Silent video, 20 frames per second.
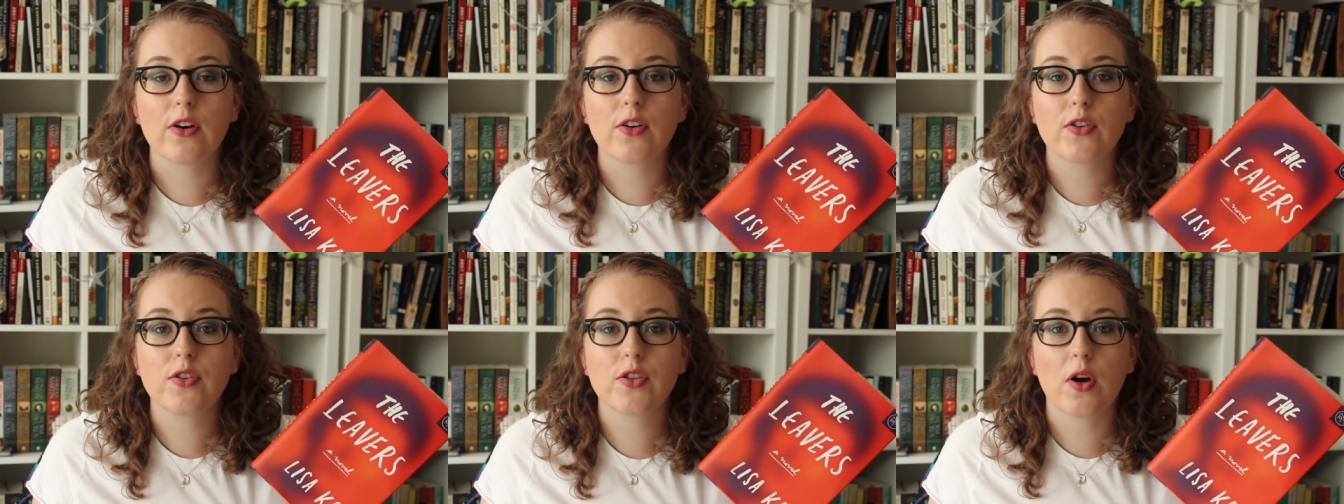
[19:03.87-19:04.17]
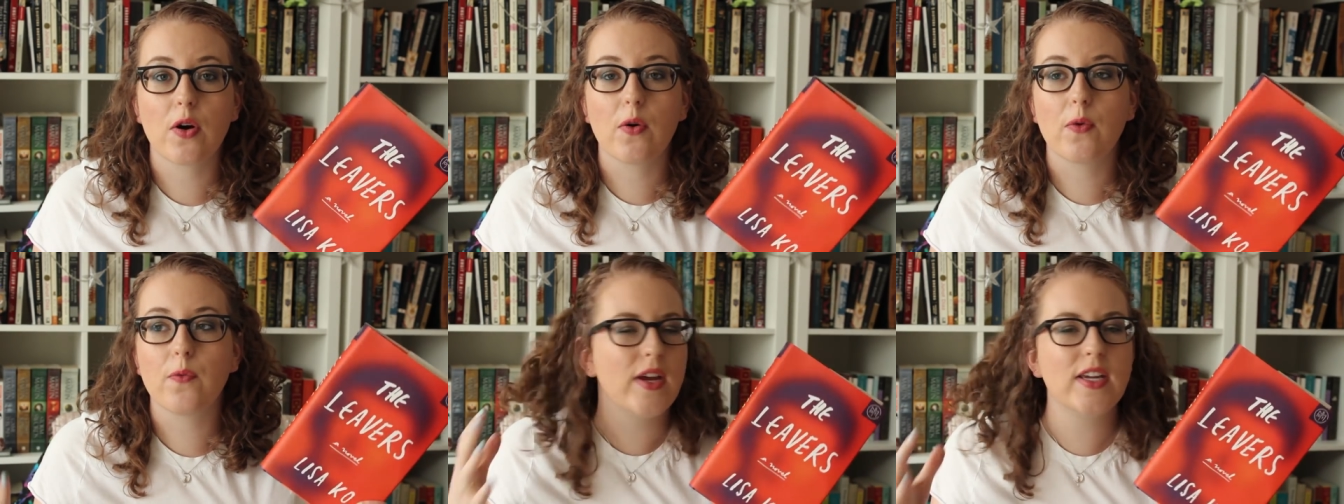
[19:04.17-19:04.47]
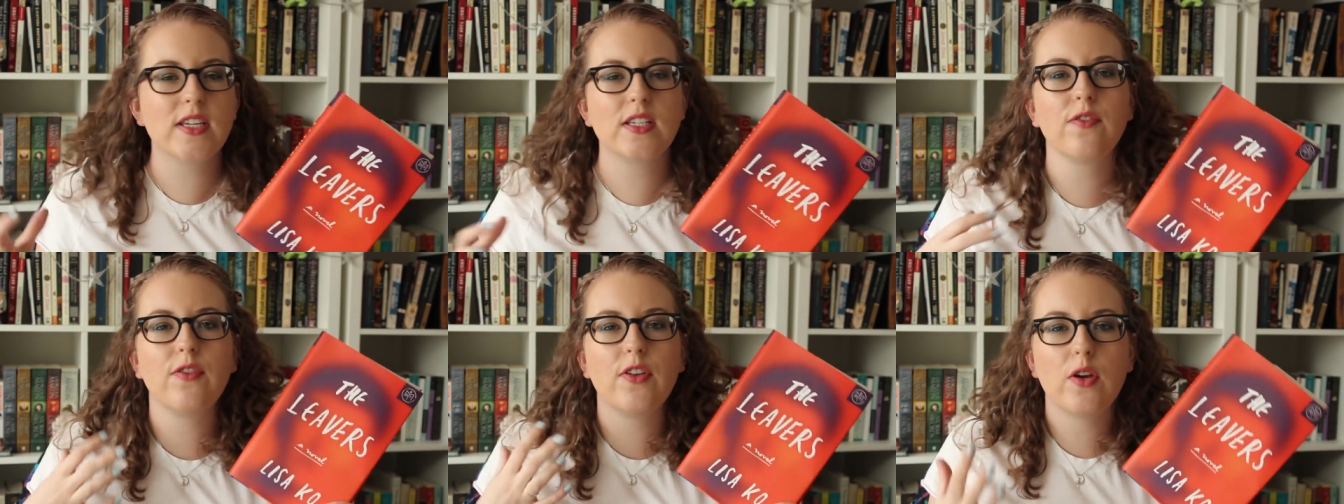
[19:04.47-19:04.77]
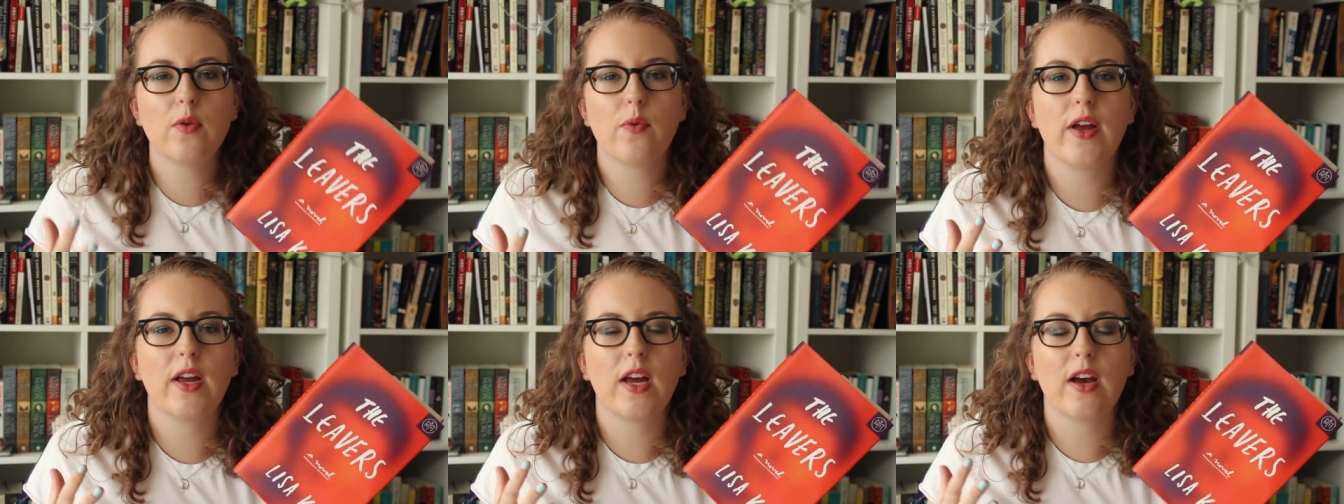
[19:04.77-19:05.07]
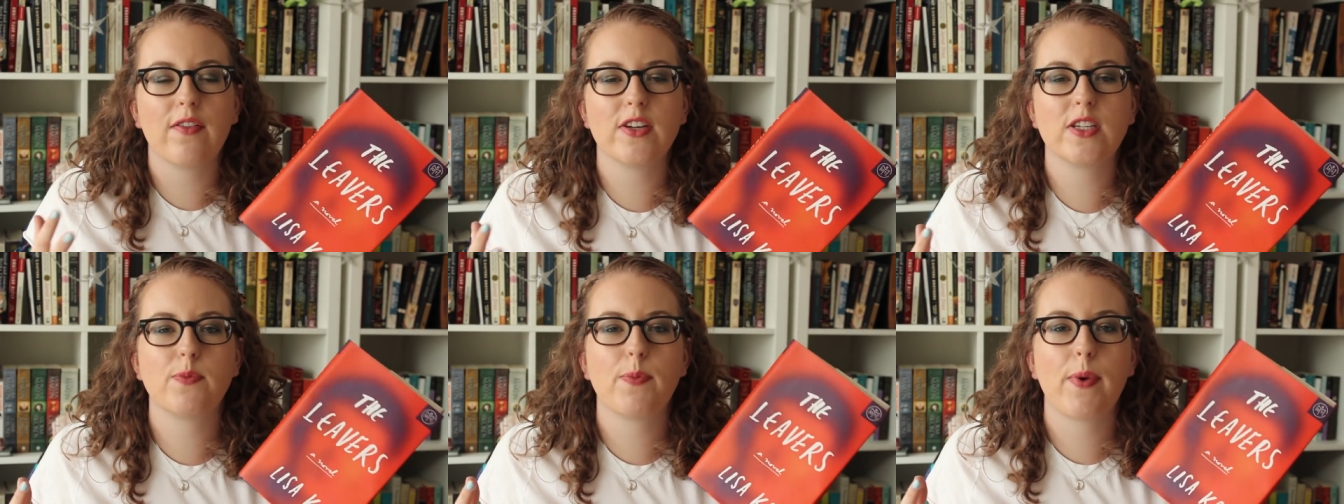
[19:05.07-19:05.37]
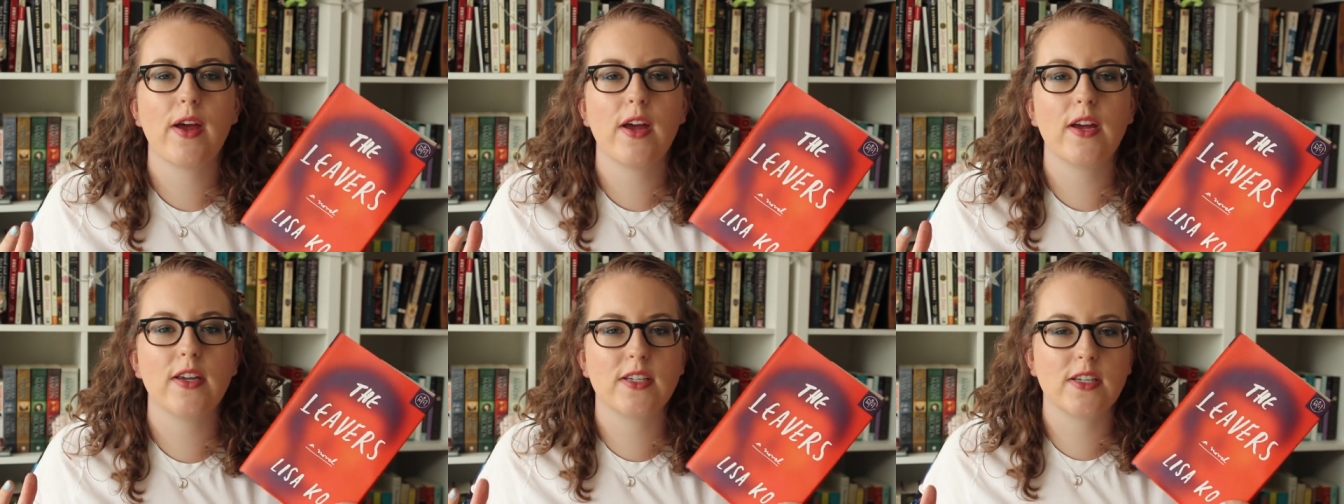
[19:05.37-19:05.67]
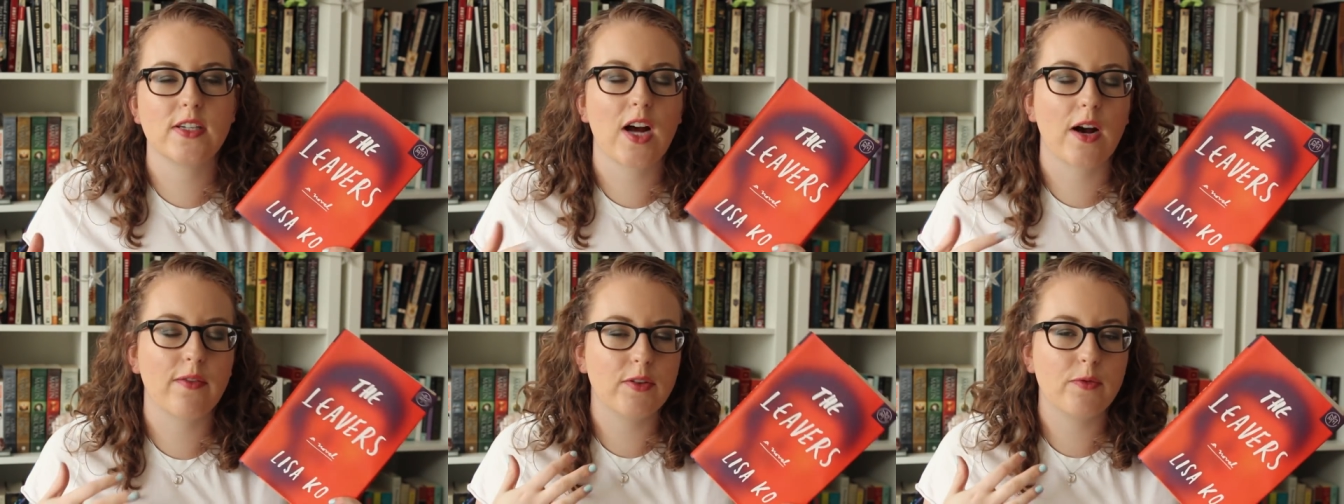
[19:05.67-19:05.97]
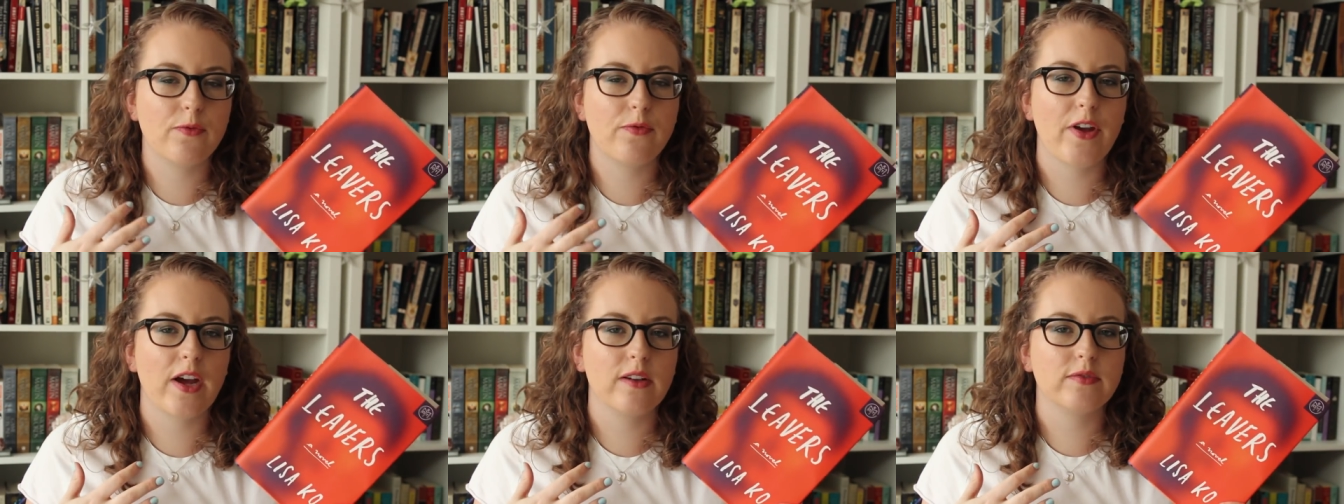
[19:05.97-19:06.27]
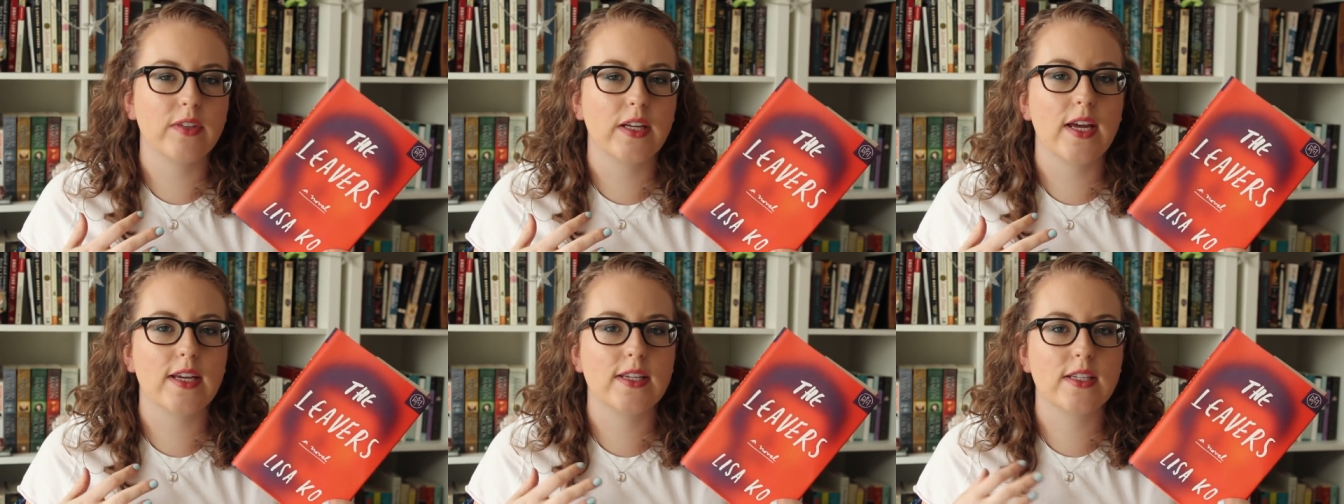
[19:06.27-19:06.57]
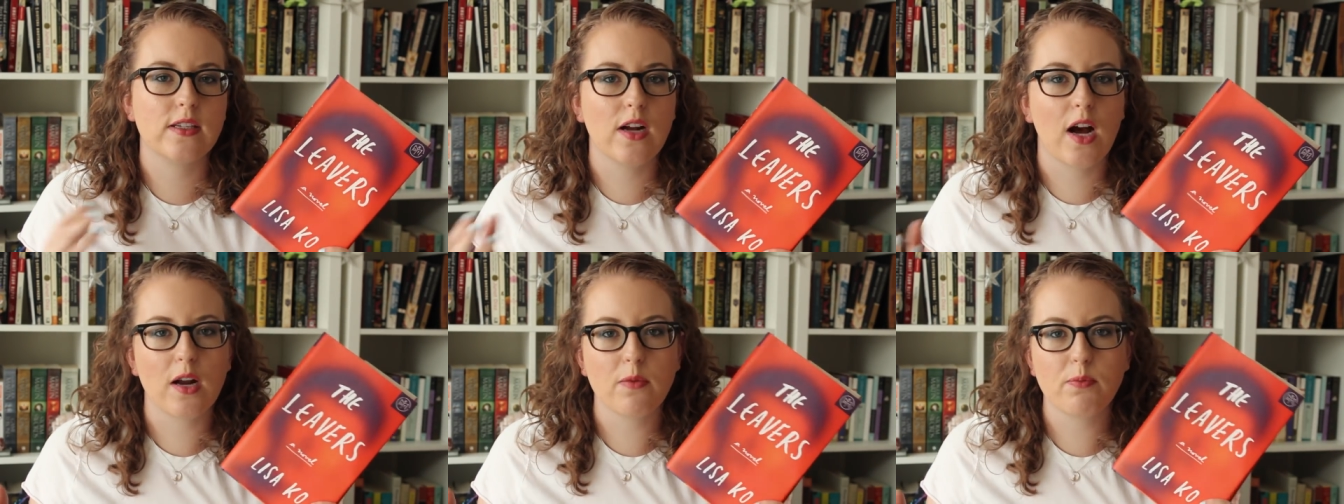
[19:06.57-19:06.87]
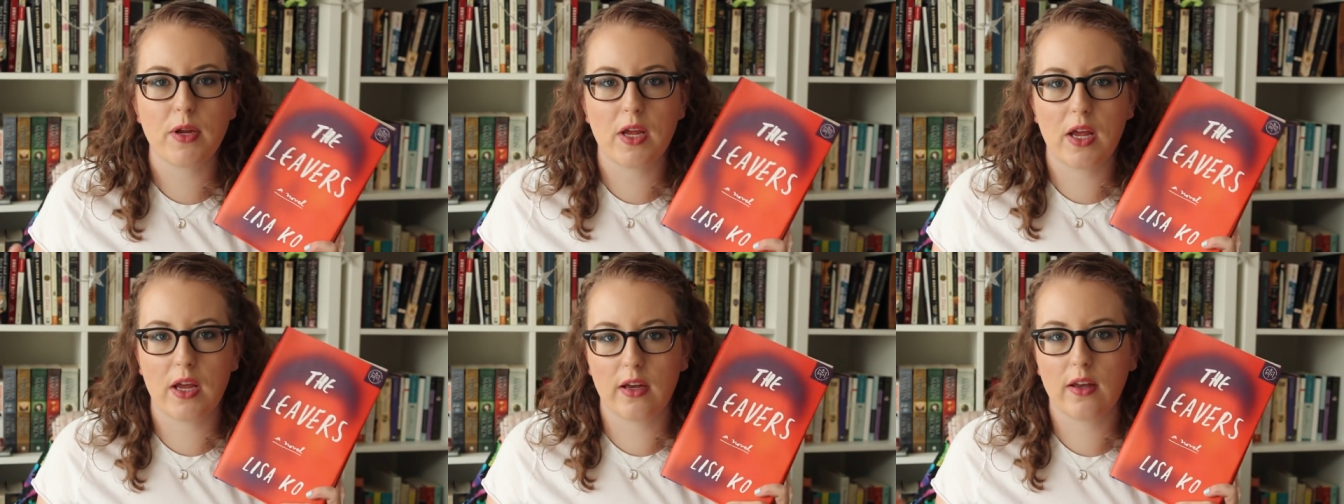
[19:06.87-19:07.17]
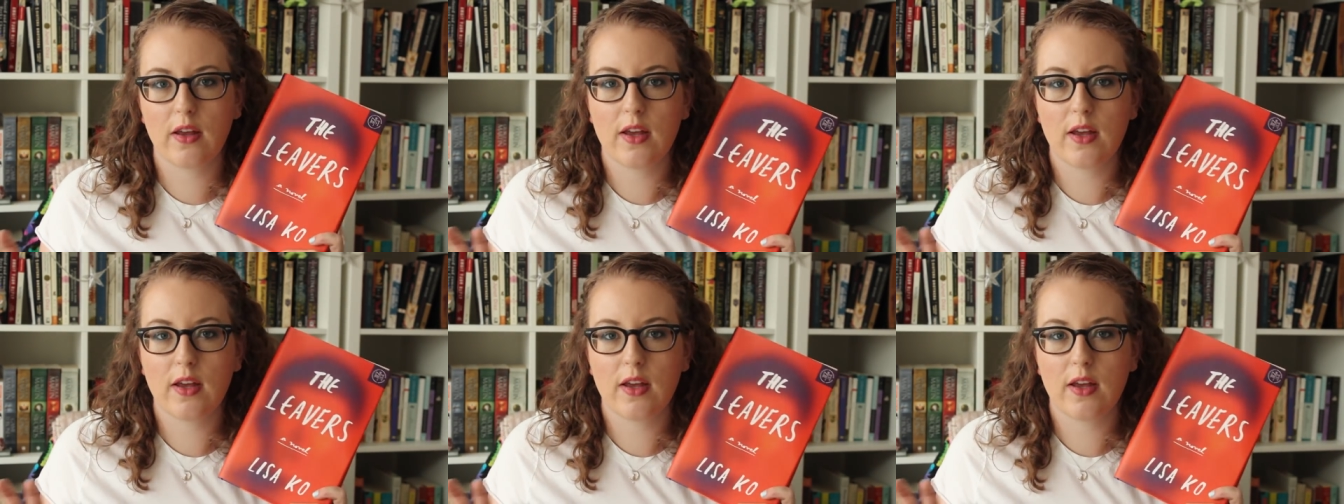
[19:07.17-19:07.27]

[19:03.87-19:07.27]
So his viewing of his, his adoptive family as not being